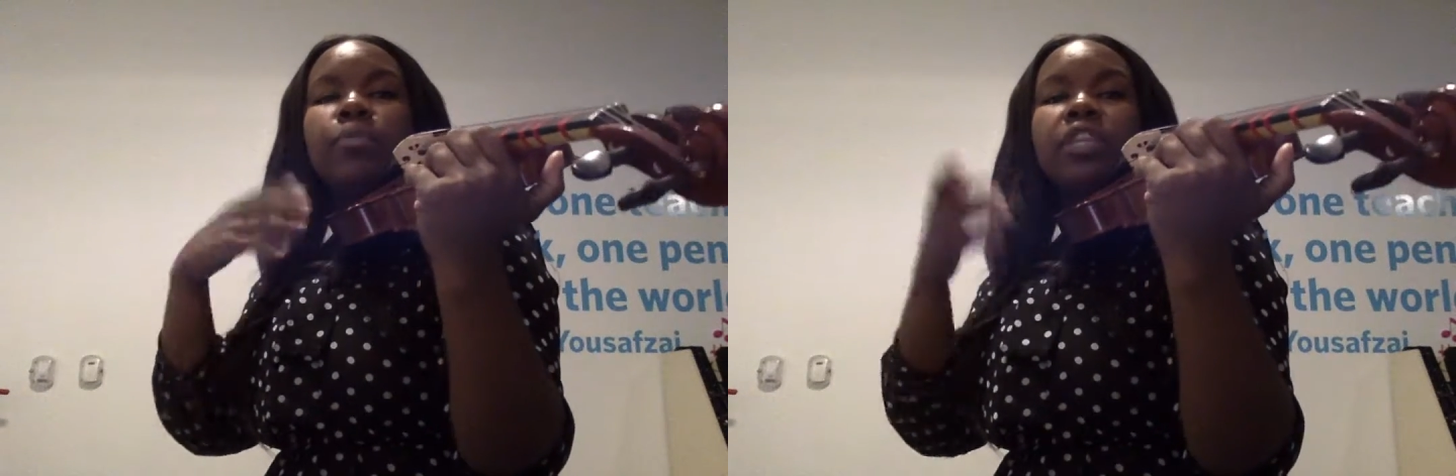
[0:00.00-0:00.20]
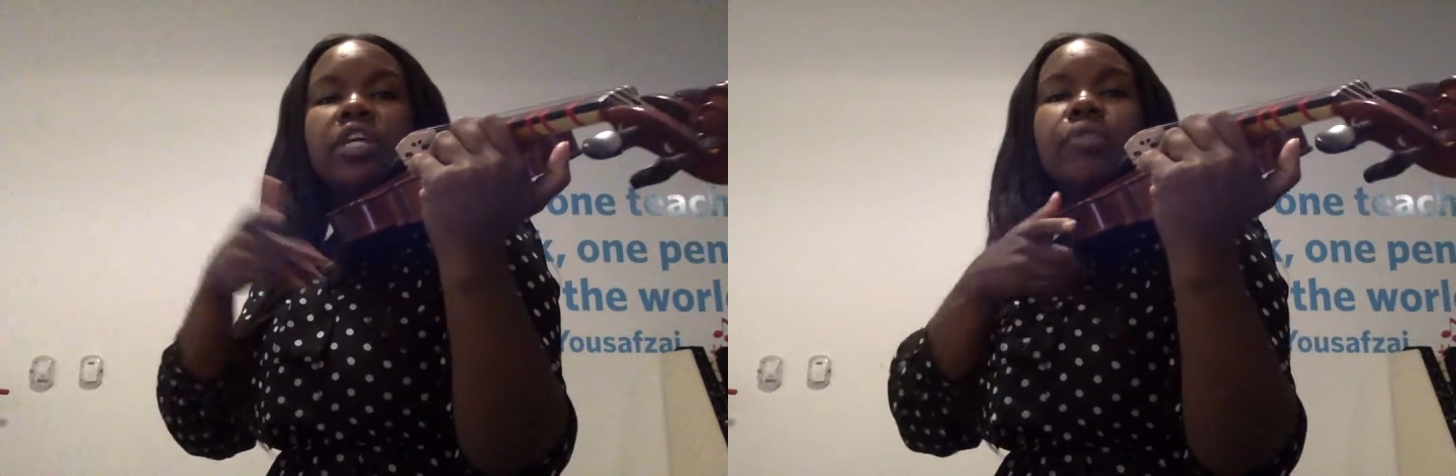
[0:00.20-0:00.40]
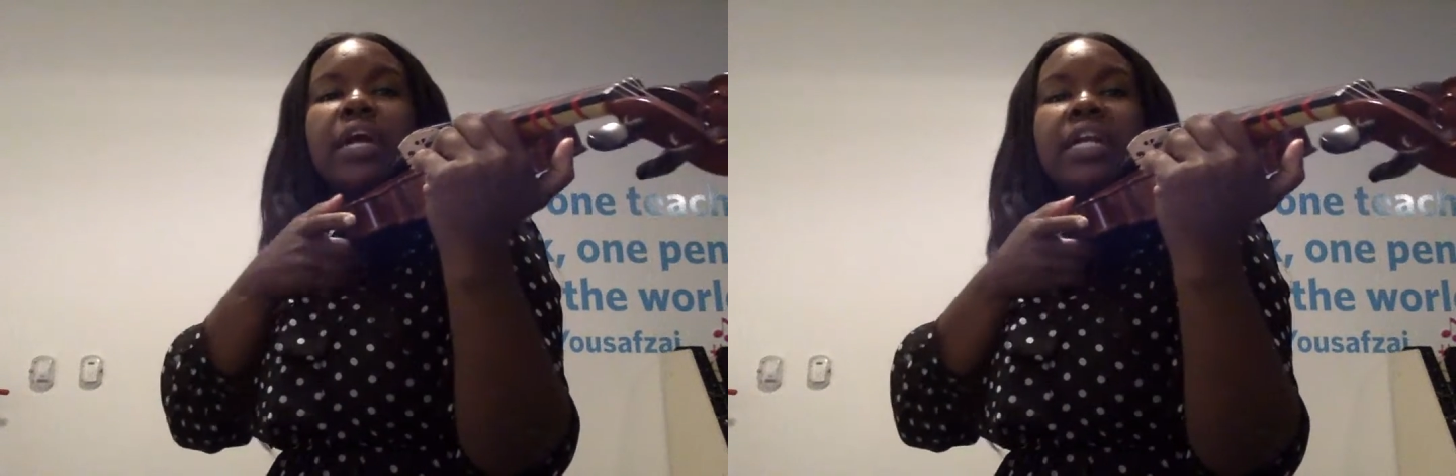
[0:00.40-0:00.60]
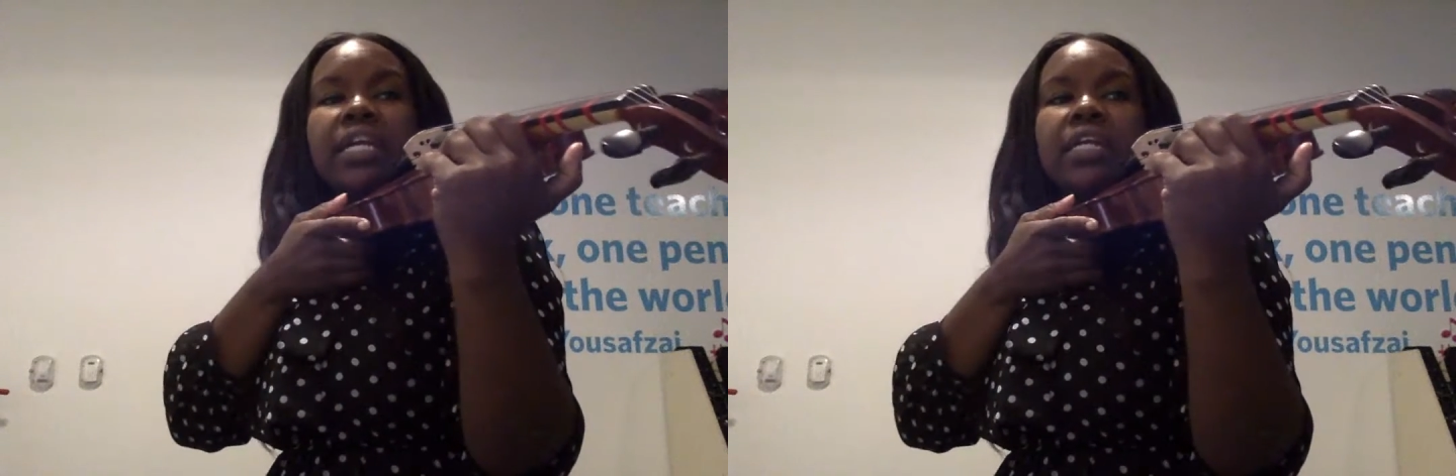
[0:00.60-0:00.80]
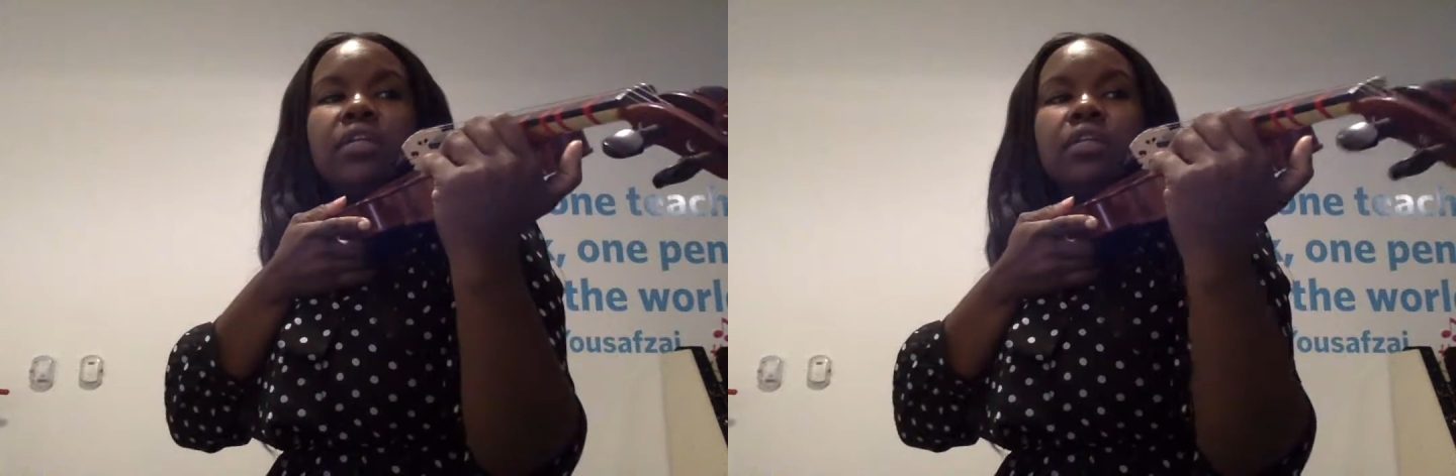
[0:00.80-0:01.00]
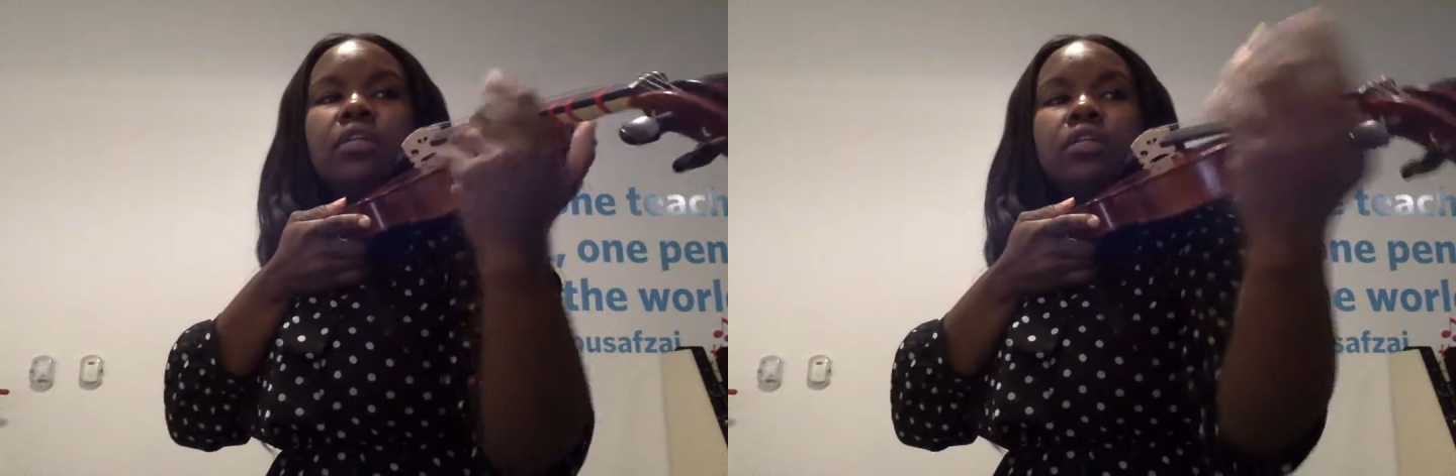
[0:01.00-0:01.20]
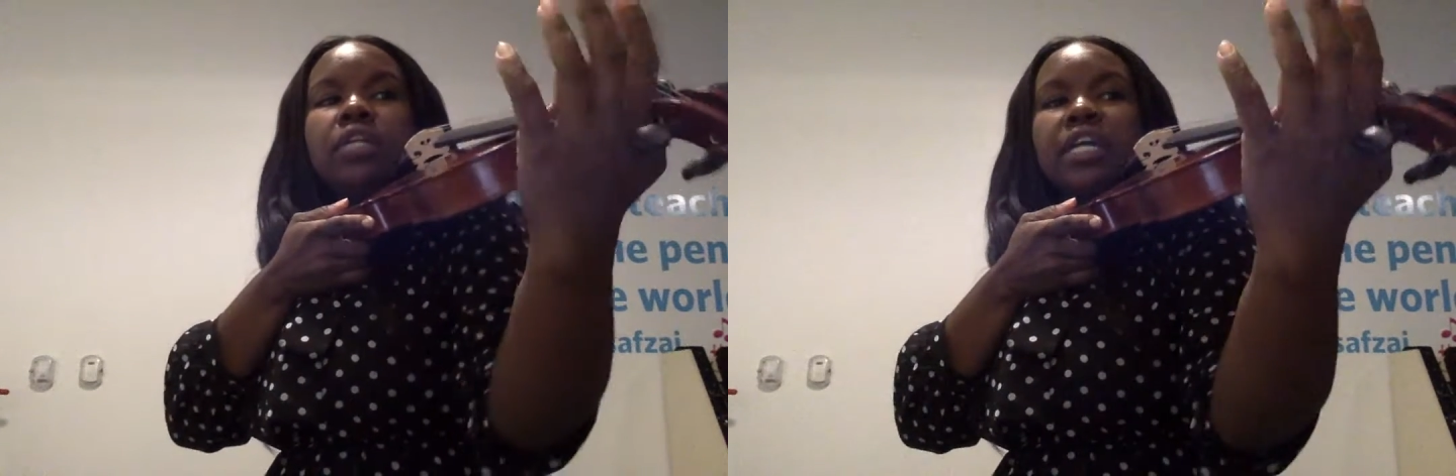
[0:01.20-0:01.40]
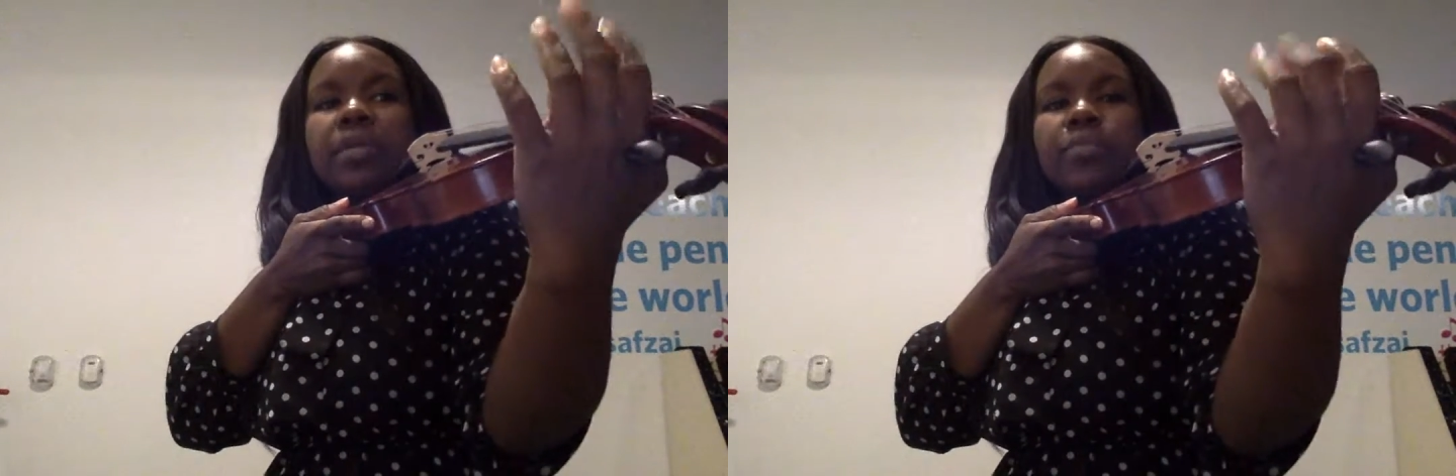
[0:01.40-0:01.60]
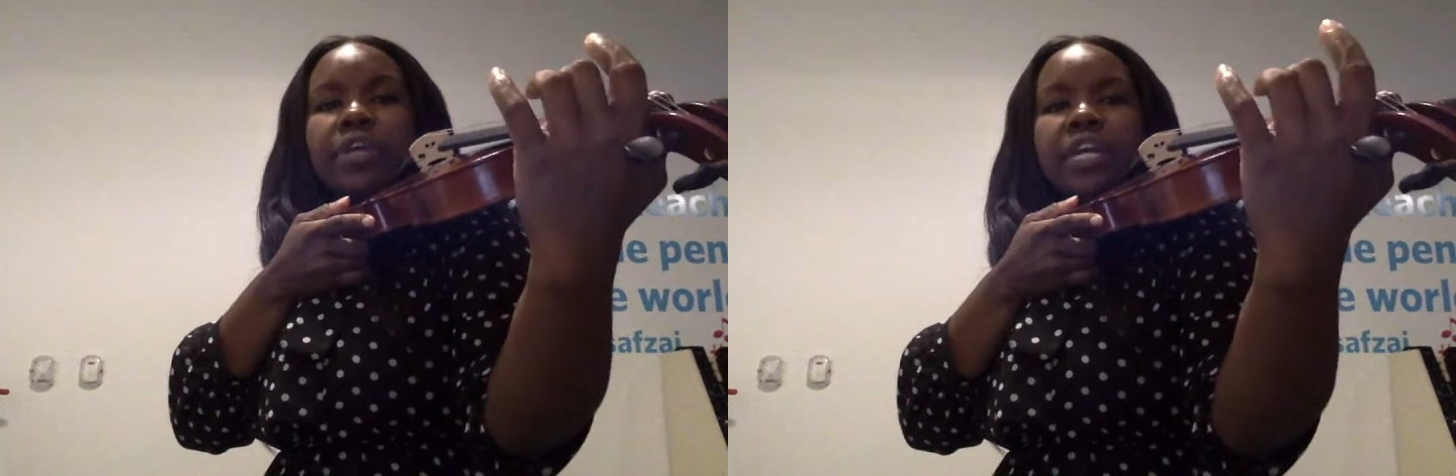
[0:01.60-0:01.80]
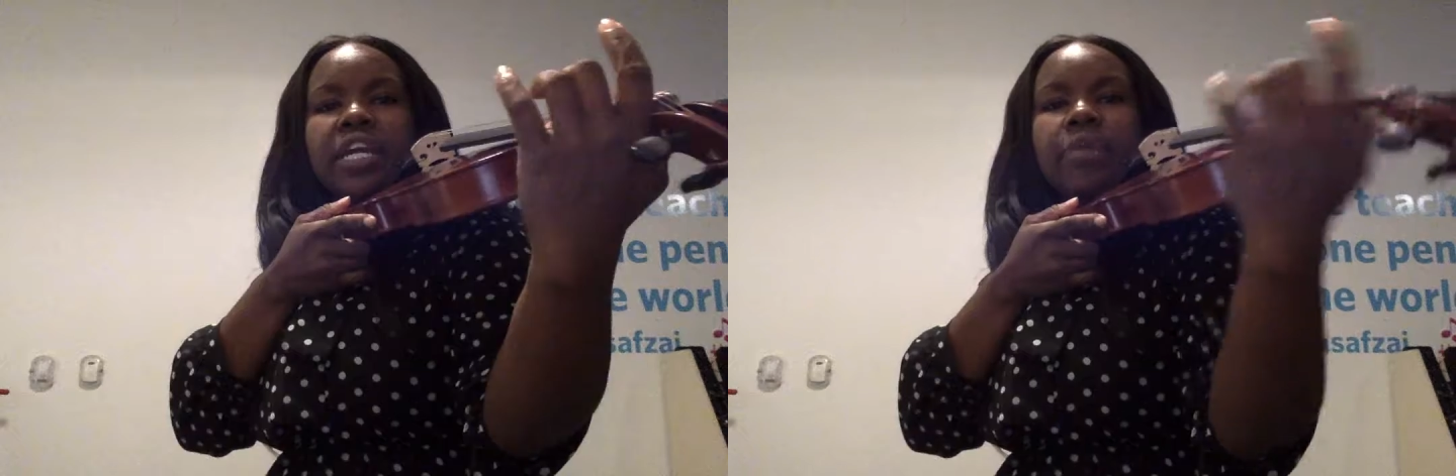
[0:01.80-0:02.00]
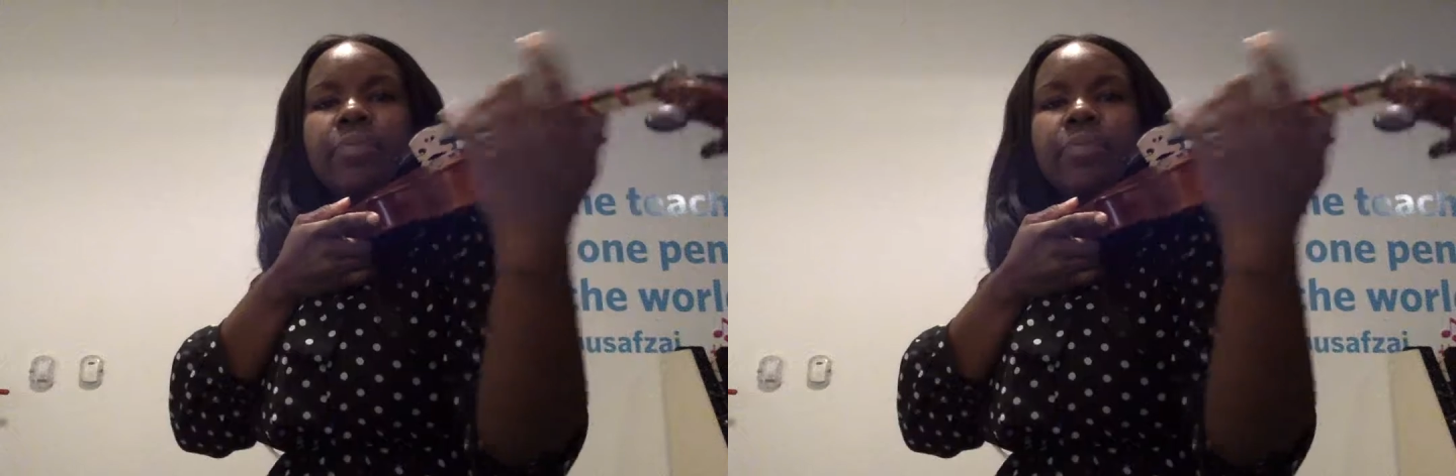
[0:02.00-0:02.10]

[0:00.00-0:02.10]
when they're ready, they can bring it here.